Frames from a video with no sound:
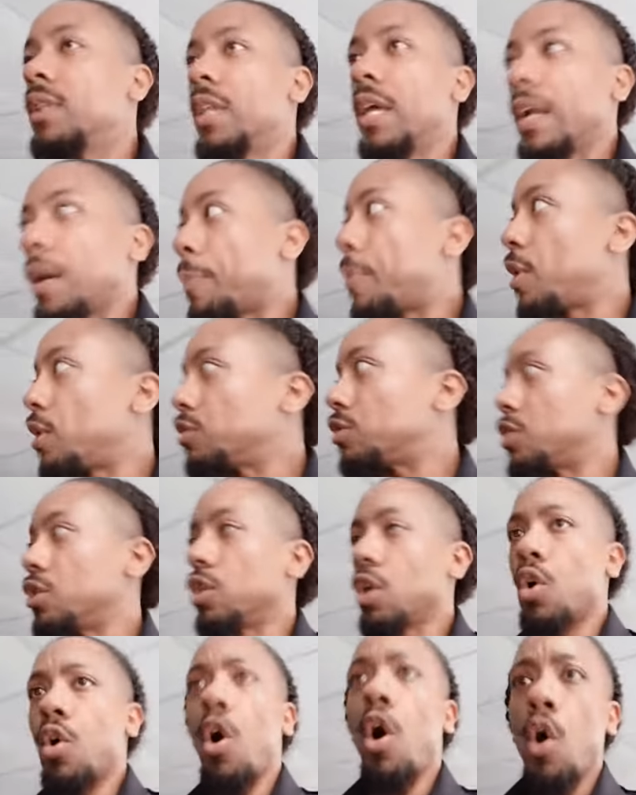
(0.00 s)
Let a
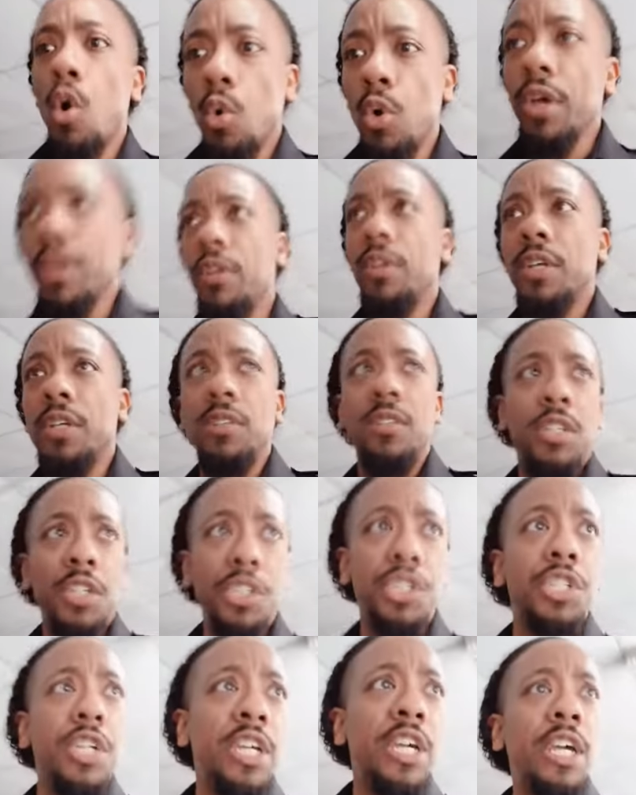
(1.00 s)
person know, oh,
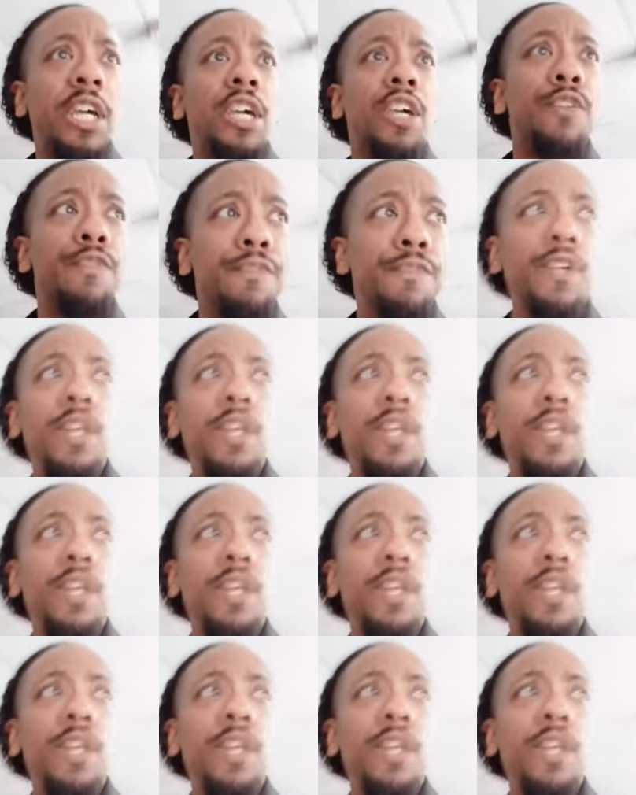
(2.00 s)
this shit can get